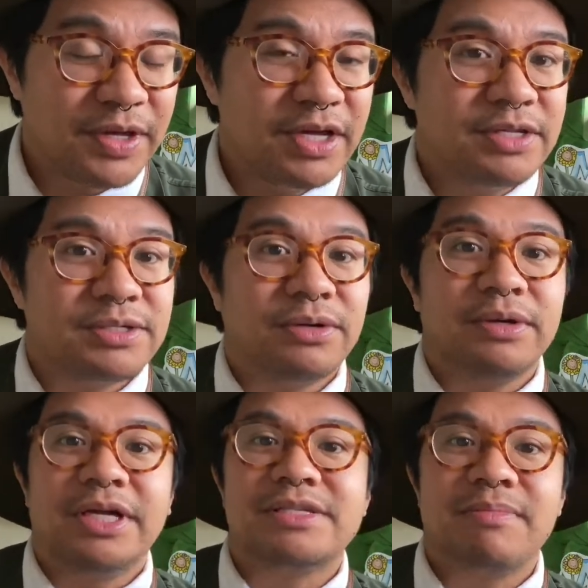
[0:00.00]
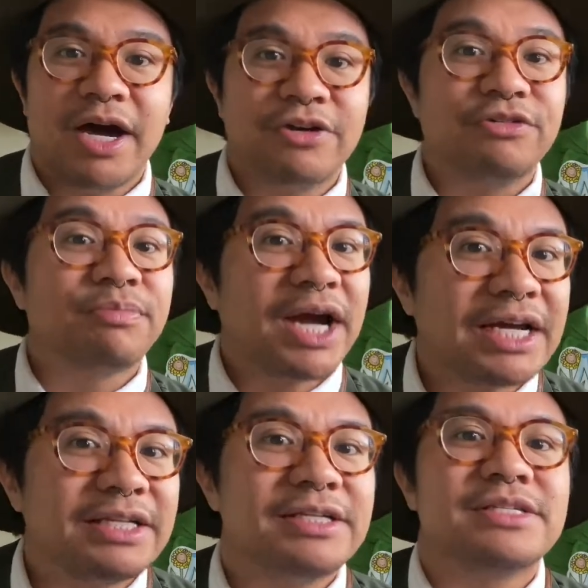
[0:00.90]
So it's a matter of
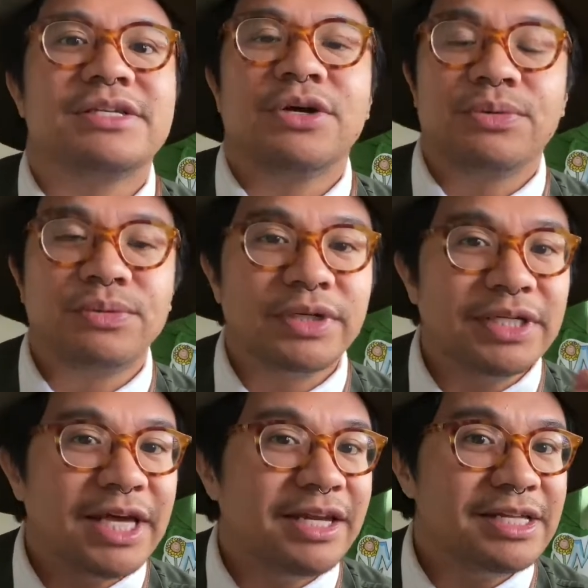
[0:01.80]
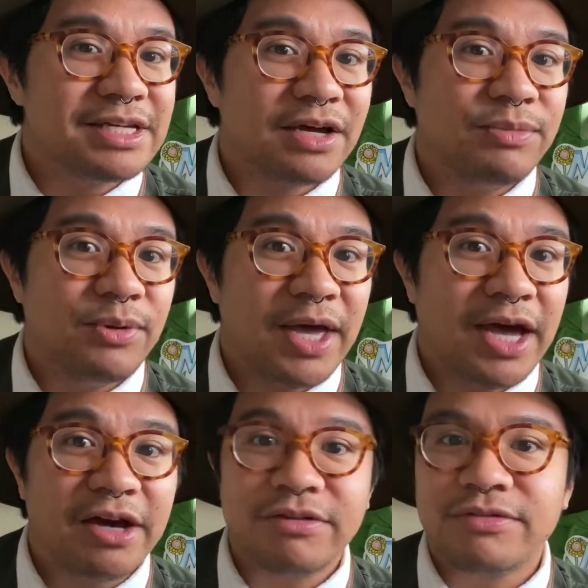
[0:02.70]
practice. Really, anytime you
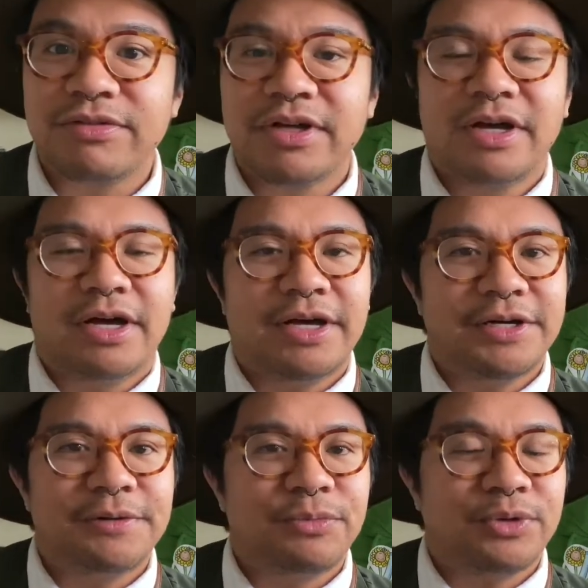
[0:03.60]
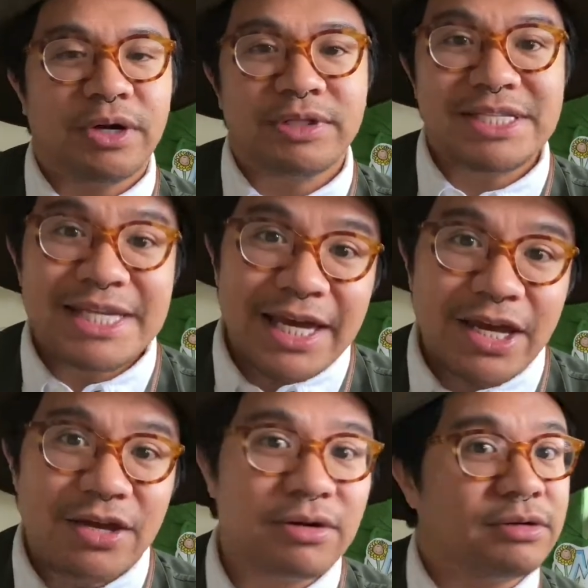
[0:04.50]
have throughout the
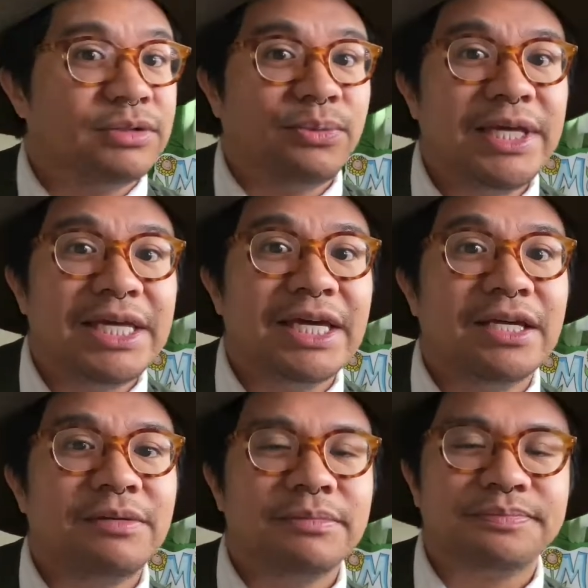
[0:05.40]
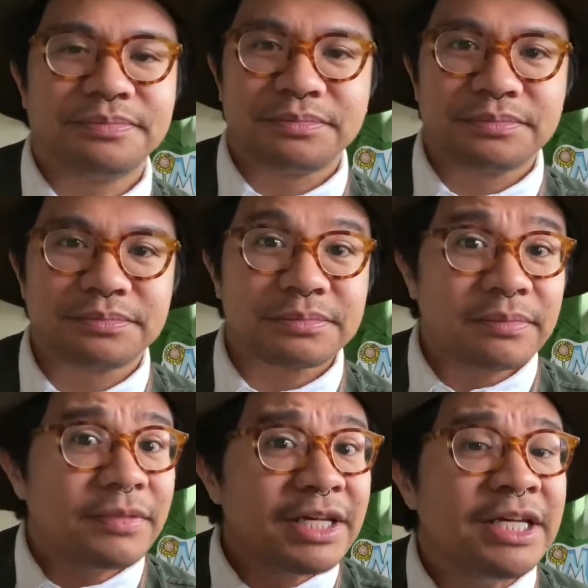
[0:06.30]
day or on the weekend,
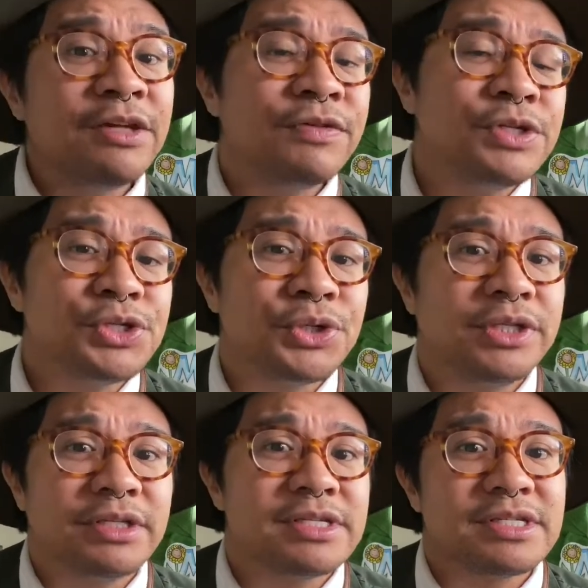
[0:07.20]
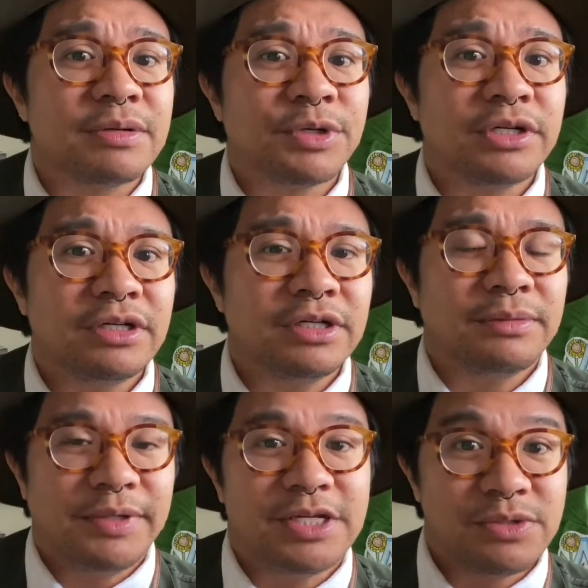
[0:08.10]
even during the summer,
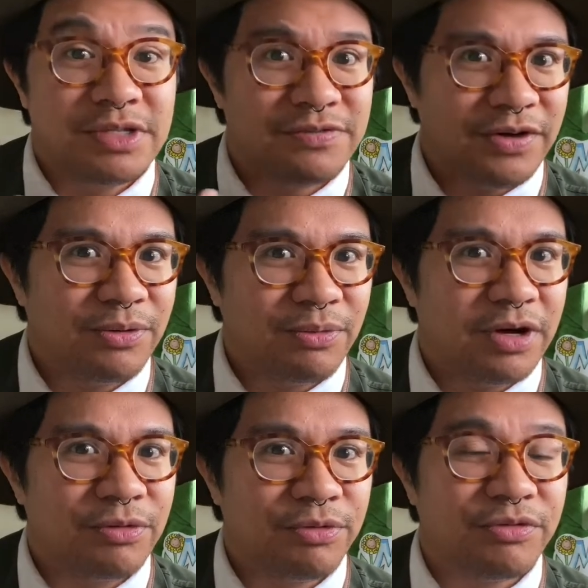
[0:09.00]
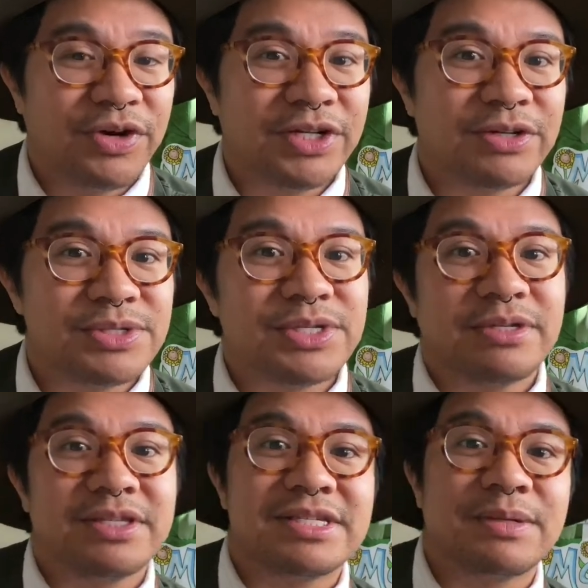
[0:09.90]
because we're very close to
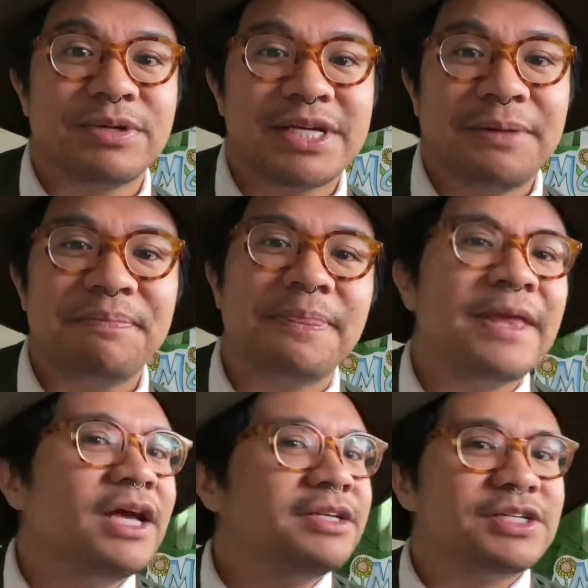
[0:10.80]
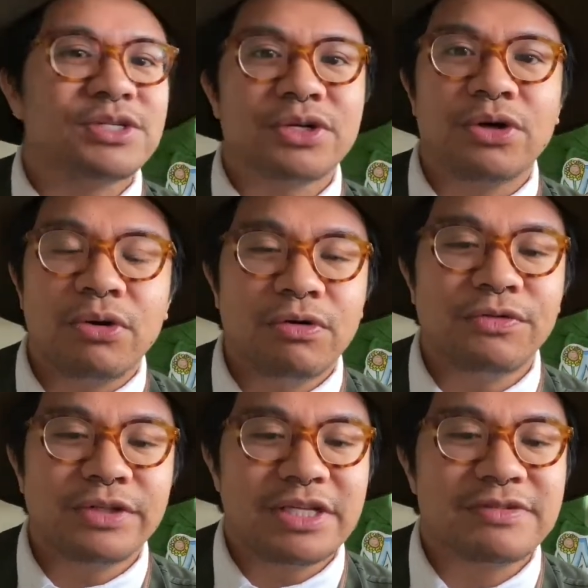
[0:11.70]
the summertime, just go over
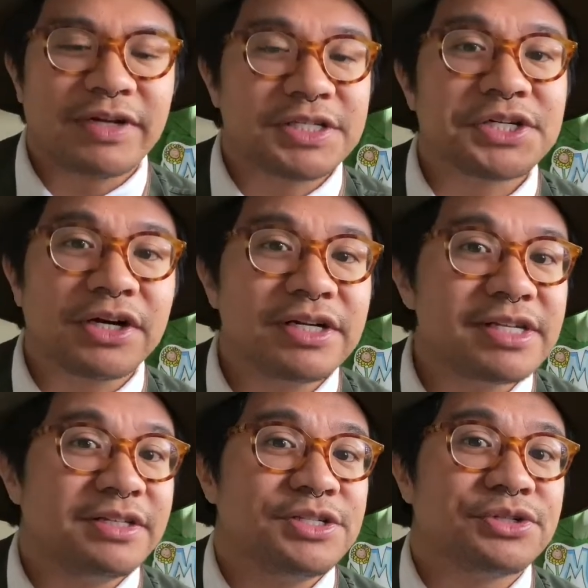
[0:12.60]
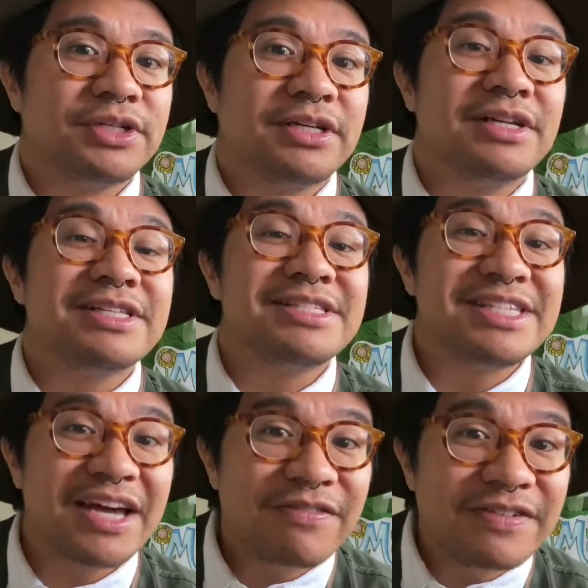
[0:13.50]
these flashcards, and these are going to
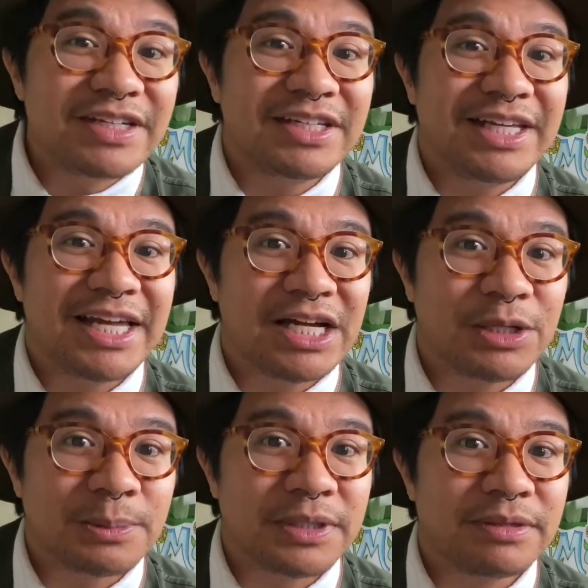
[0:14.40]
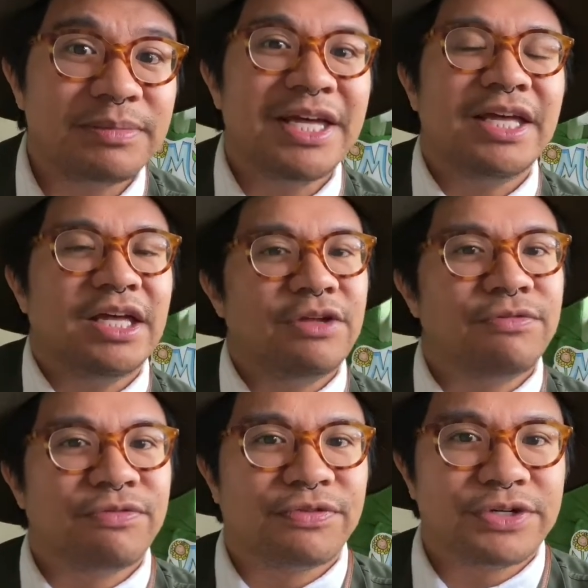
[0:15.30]
definitely help them in
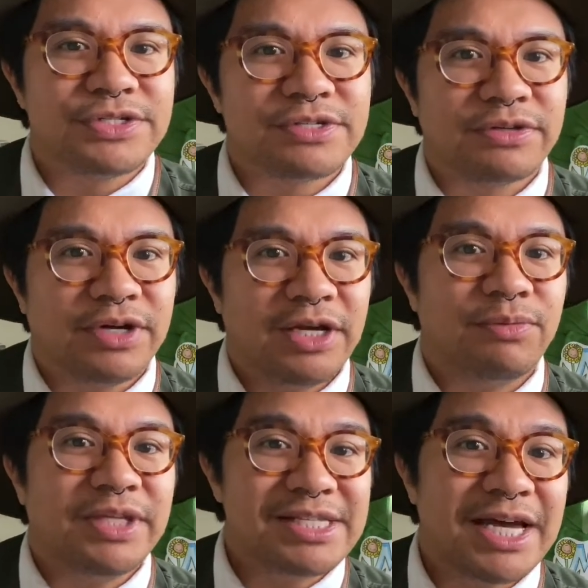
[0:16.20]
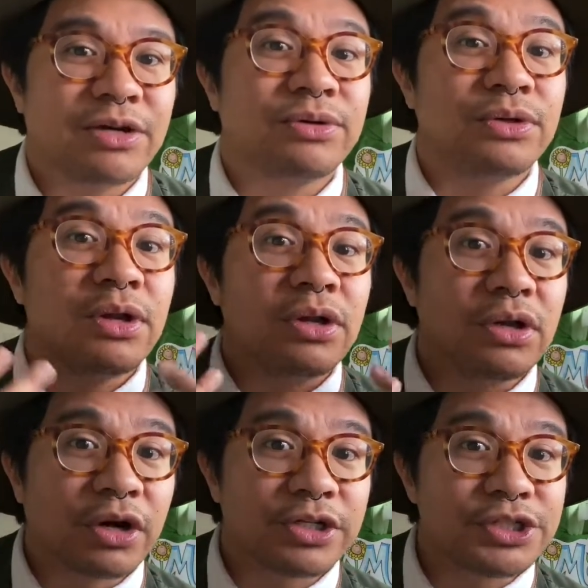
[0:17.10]
first grade when they tackle
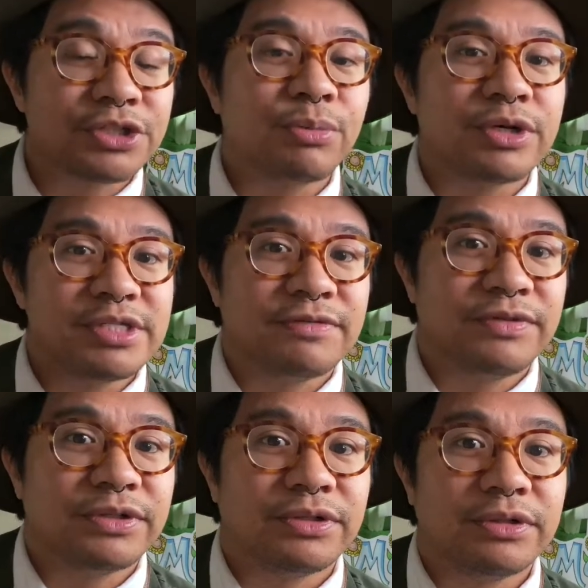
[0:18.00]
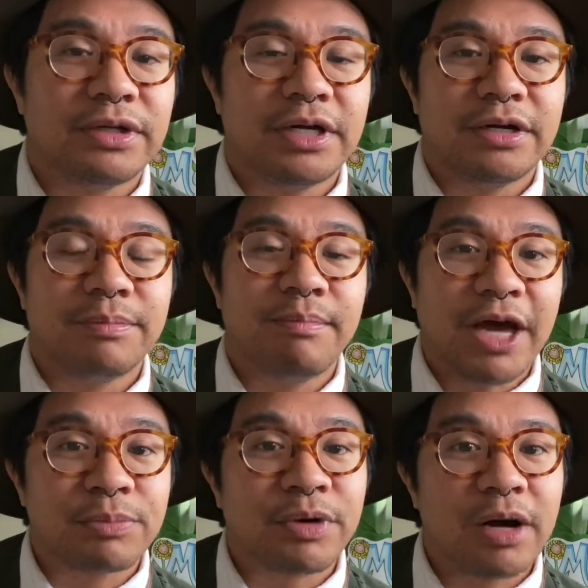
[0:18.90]
larger, more difficult math
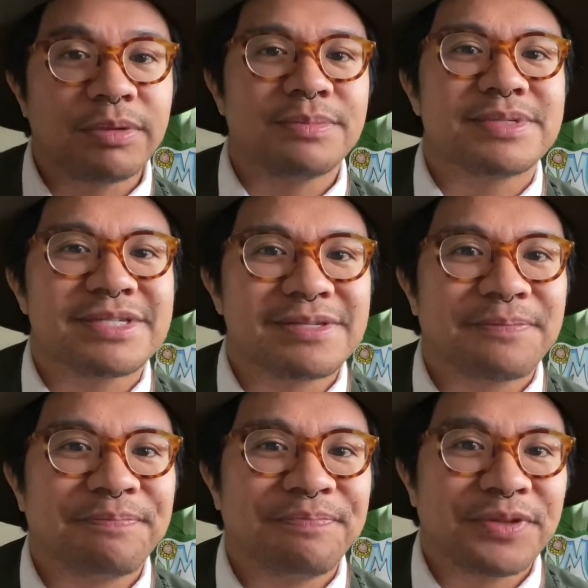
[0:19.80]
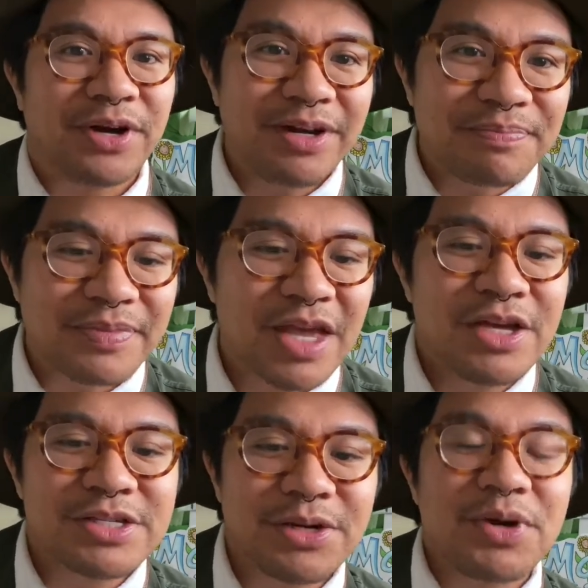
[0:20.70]
problems. All right,
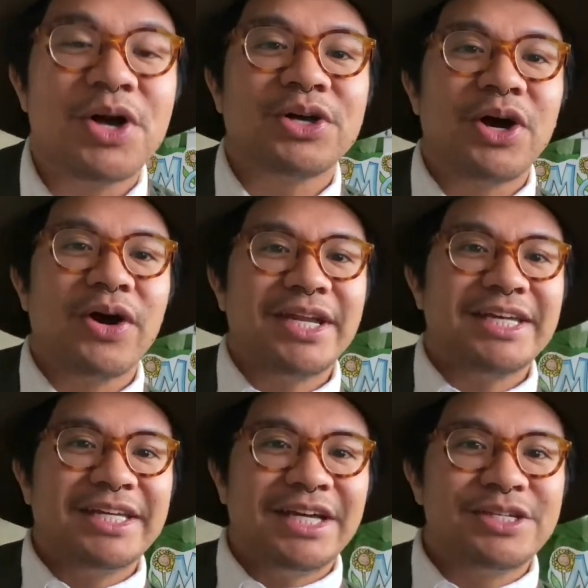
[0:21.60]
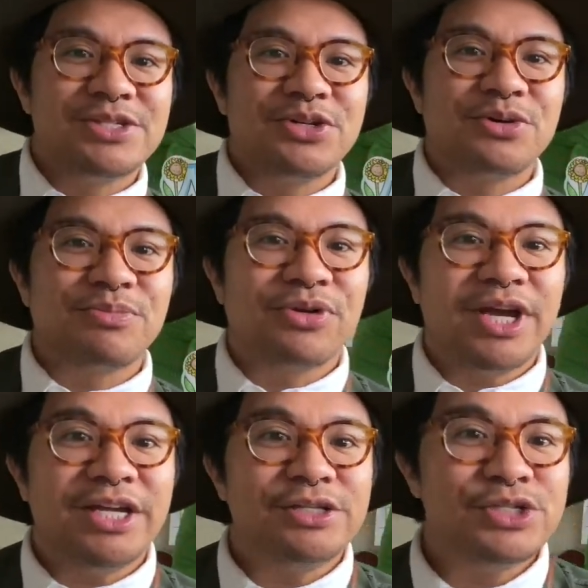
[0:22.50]
so go ahead and kiss your
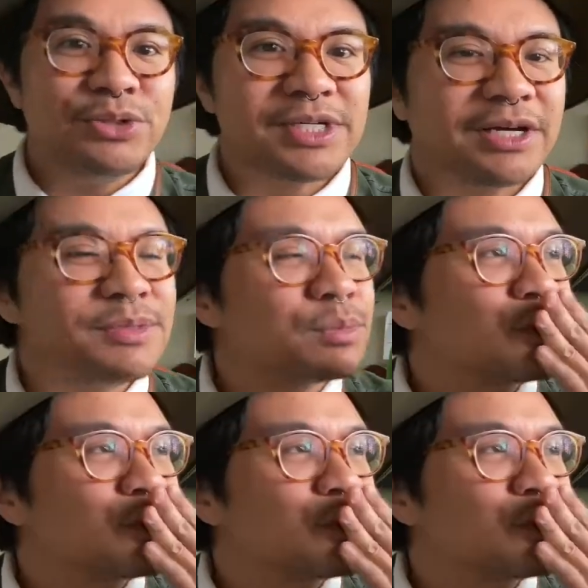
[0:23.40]
brain 2 times.